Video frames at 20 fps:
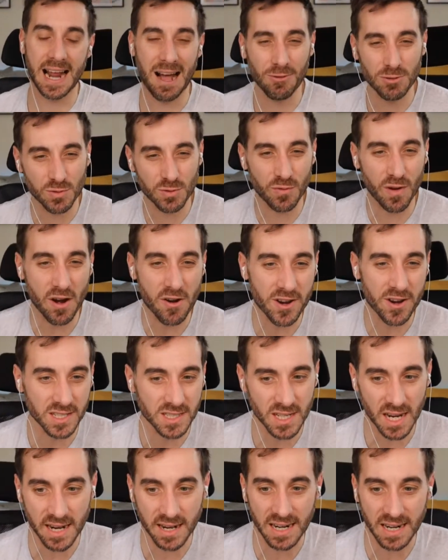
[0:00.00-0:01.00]
I was very
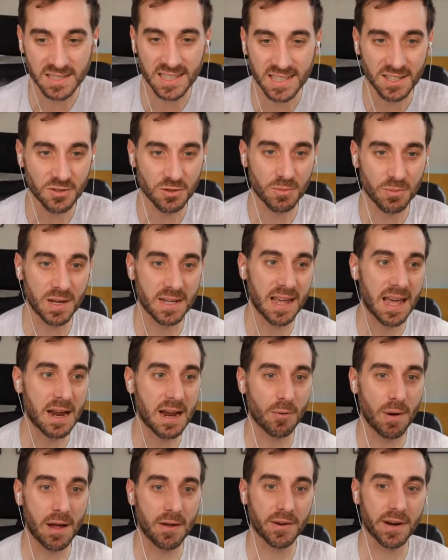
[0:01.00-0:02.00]
excited. I scheduled my day
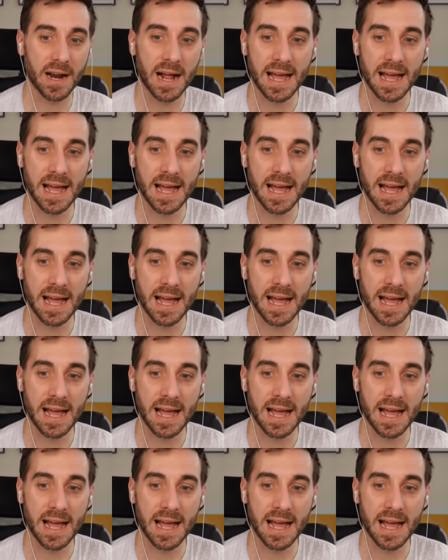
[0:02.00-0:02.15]
around it.